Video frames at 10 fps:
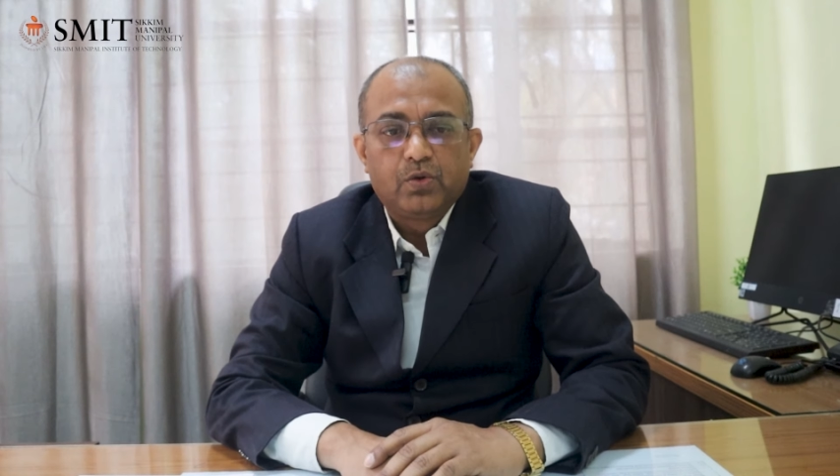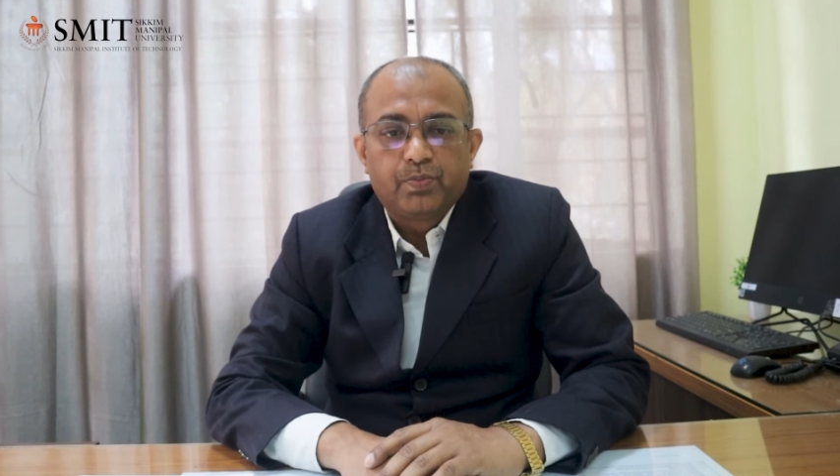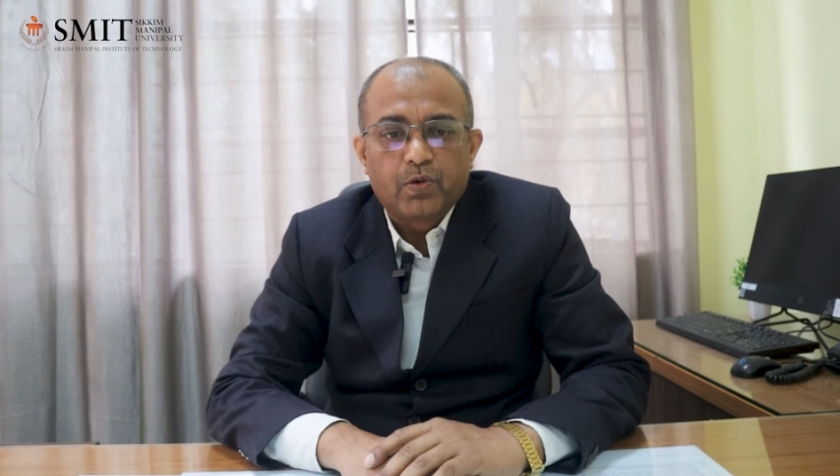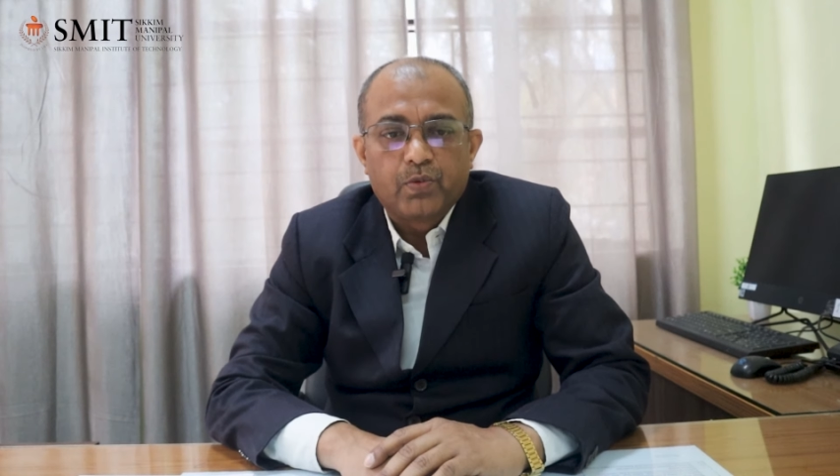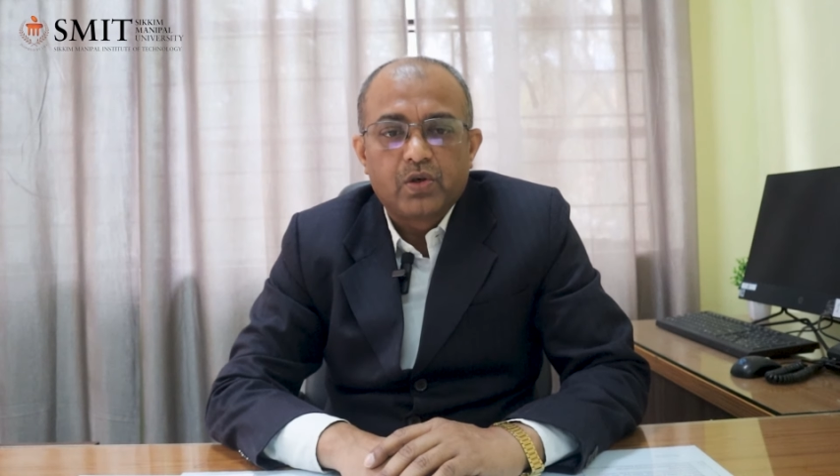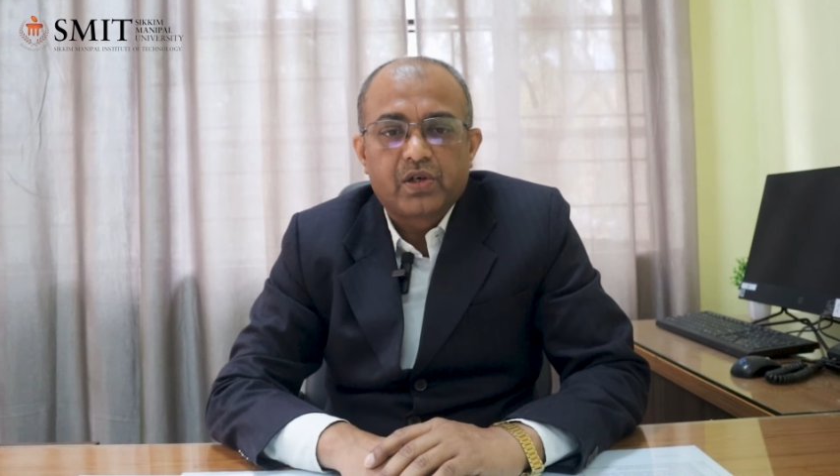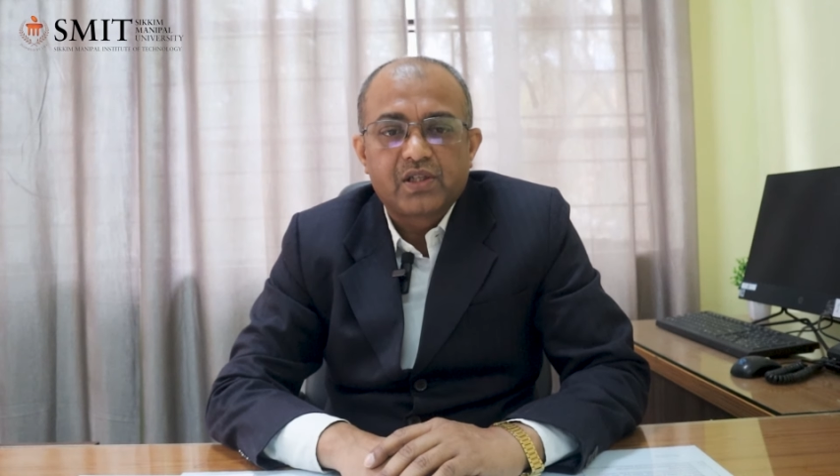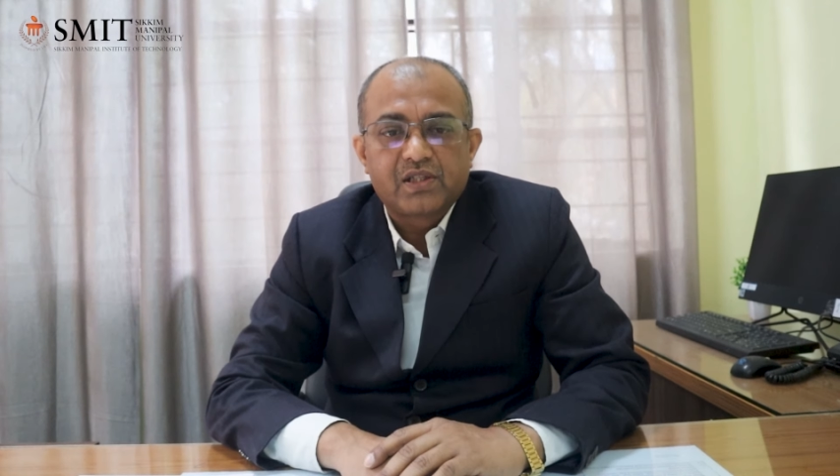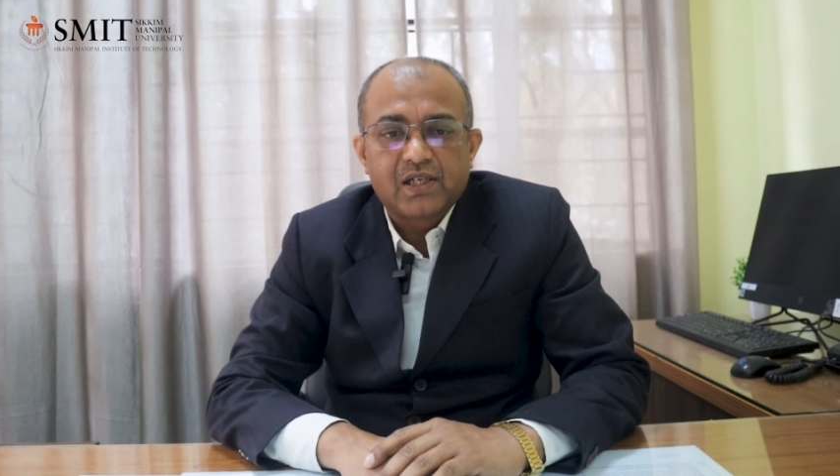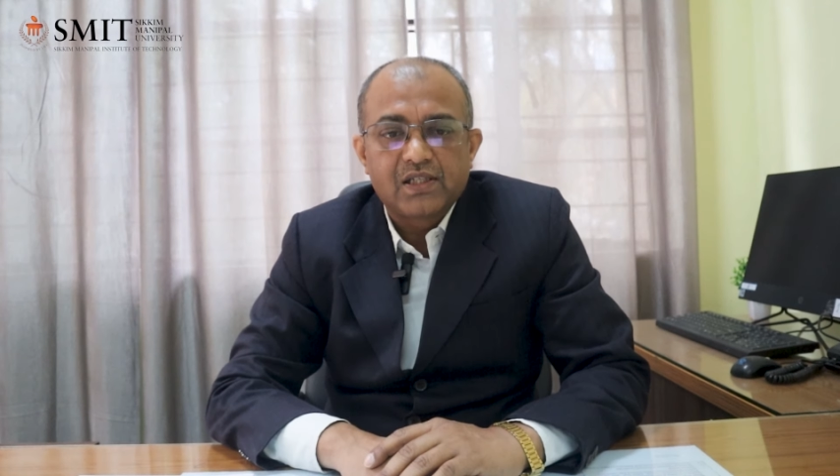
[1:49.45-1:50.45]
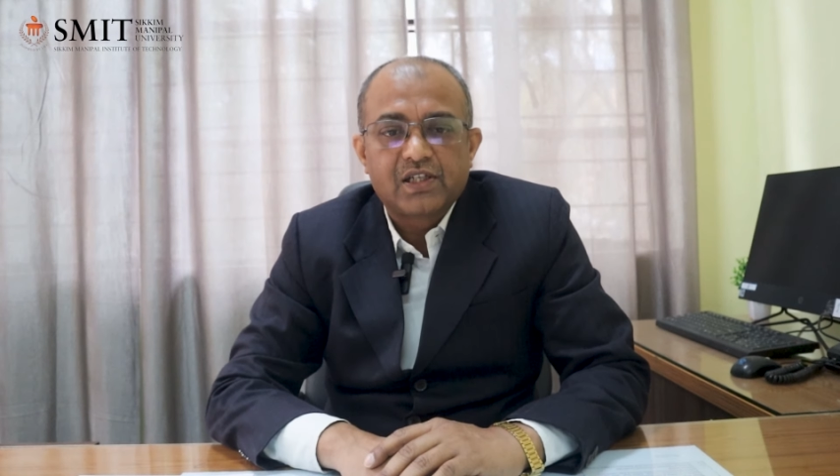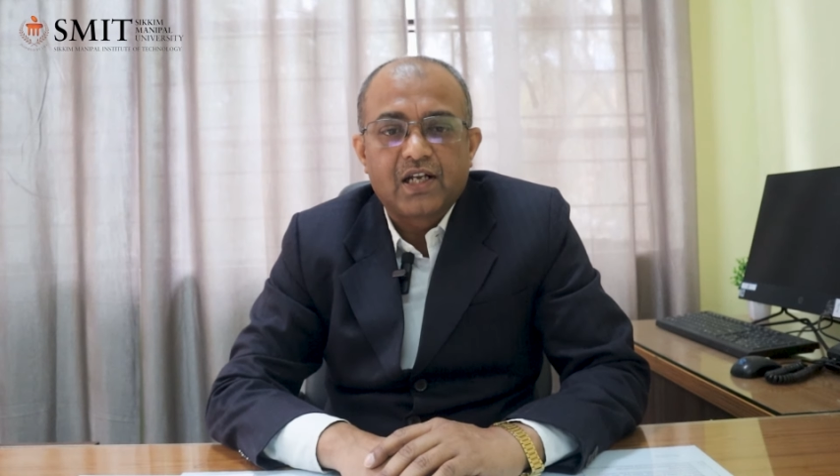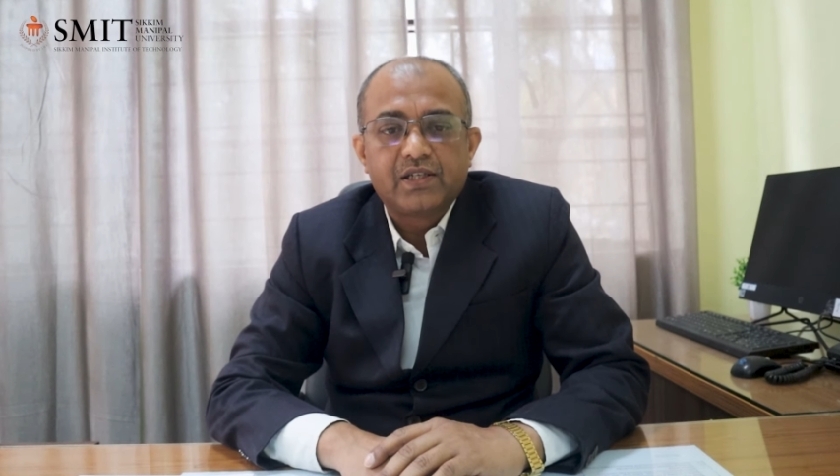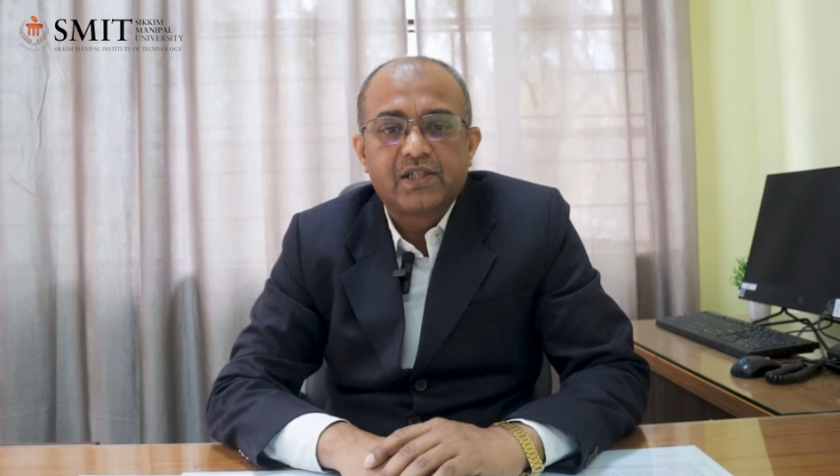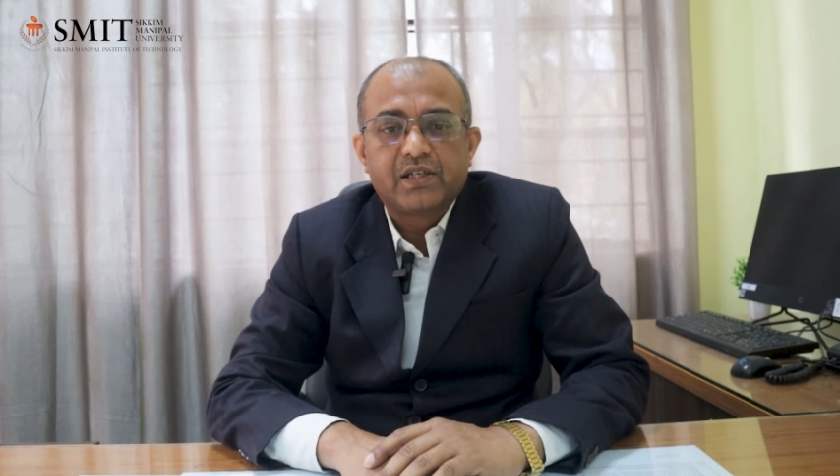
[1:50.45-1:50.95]
to promote research
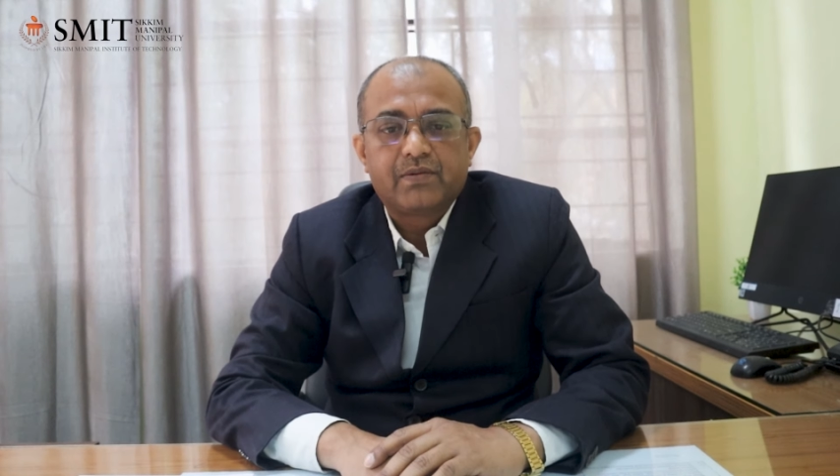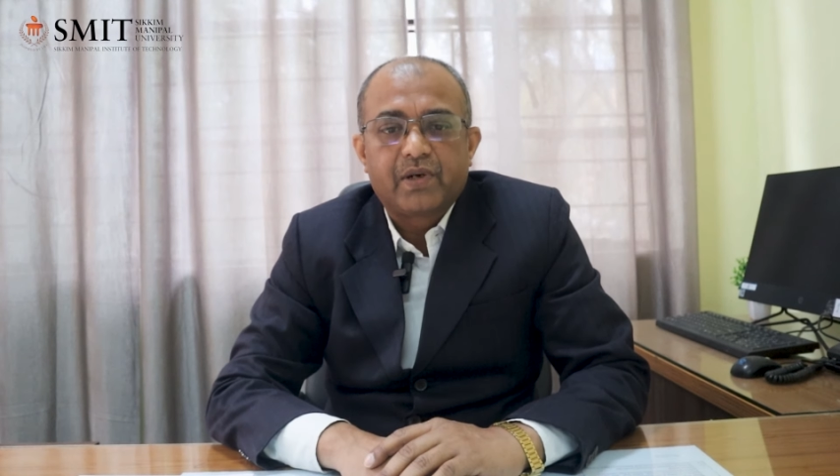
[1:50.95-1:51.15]
culture